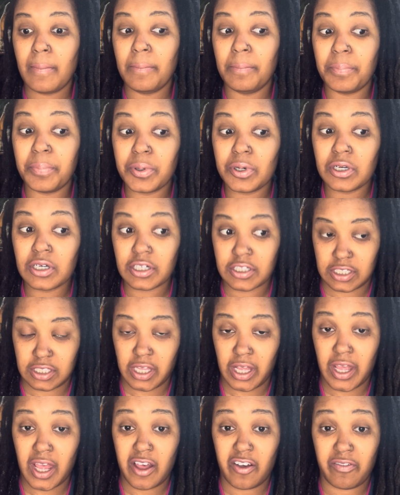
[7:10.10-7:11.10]
books
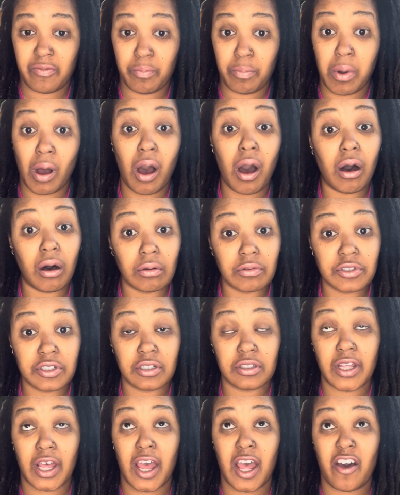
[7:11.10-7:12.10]
they have bought
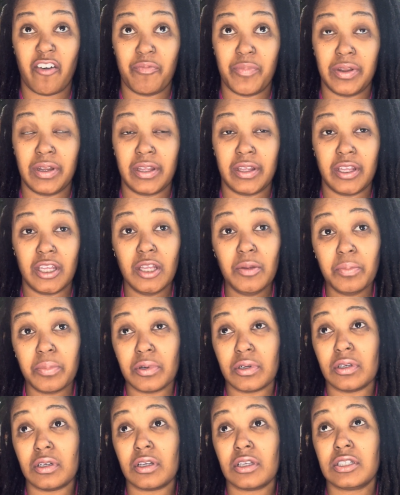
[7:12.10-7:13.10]
that have been
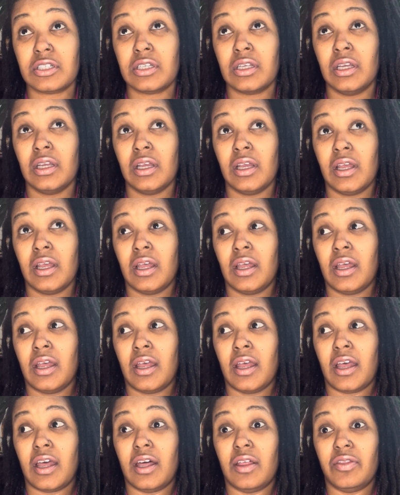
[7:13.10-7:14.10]
ebooks,
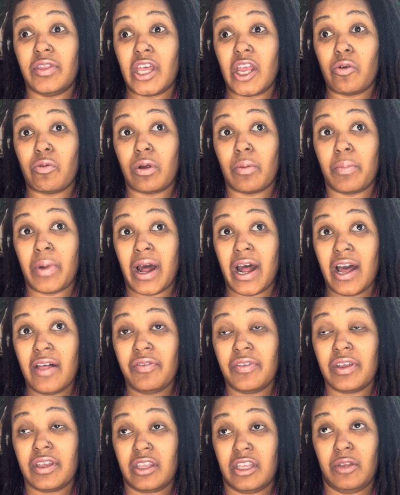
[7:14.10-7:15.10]
and they were buying
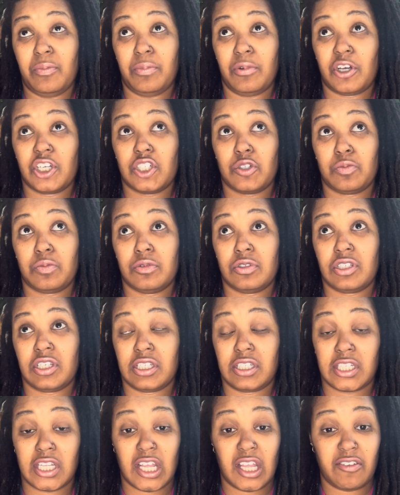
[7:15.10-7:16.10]
the ebooks to
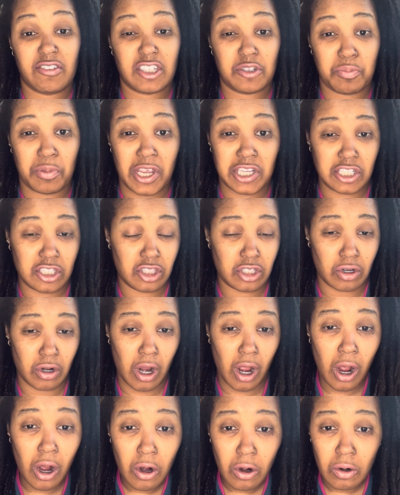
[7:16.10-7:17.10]
save space in their
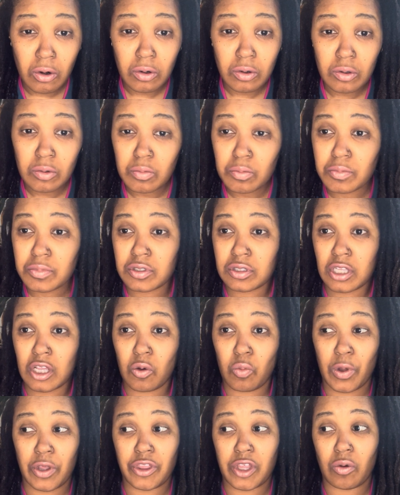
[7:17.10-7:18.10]
homes. That
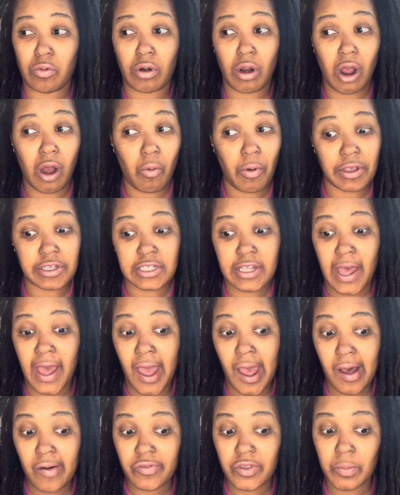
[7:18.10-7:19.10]
way they would always
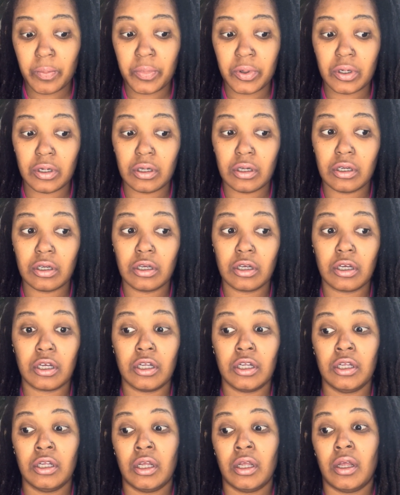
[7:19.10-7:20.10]
have the book,
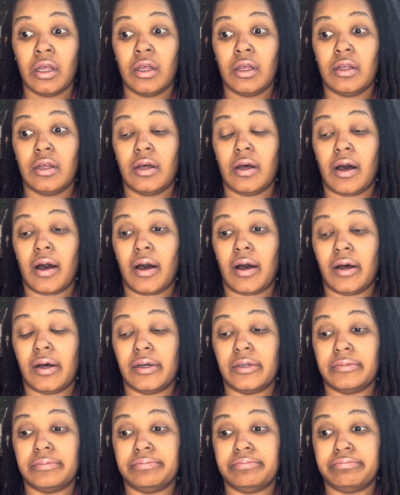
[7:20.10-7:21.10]

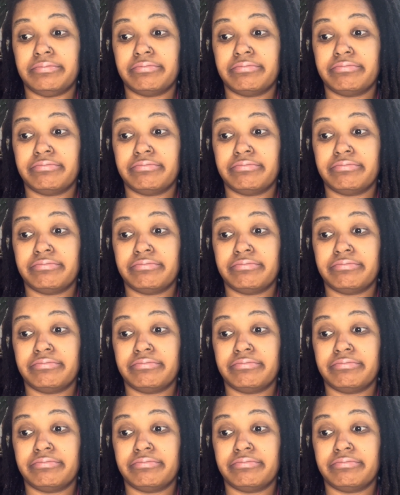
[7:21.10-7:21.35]
and